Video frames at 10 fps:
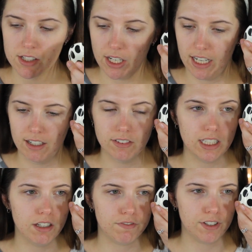So I have
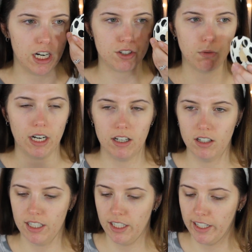the Fresh Wear
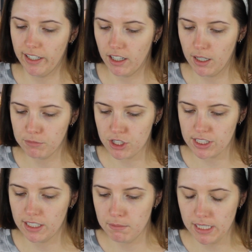on here. I'm
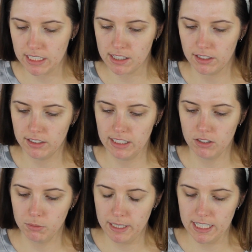just gonna mix a
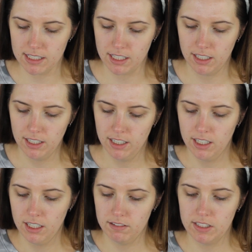little bit
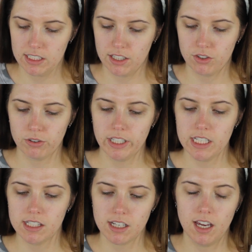of this
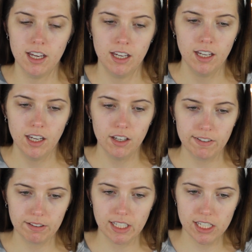Catrice
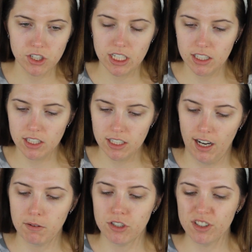foundation.
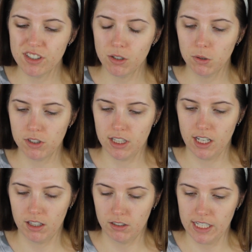I was just at Ulta
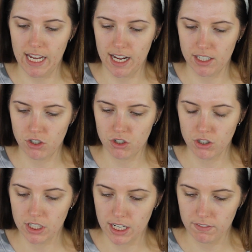the other day. I
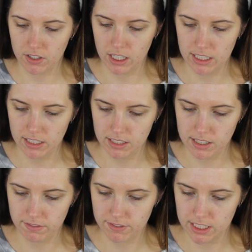should have gotten a
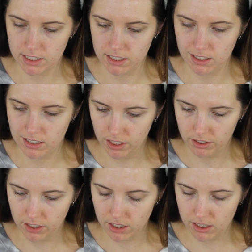different
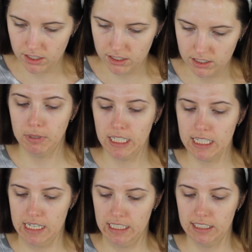color but
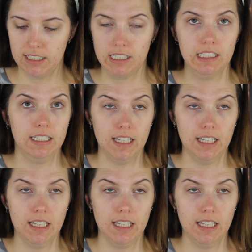I didn't.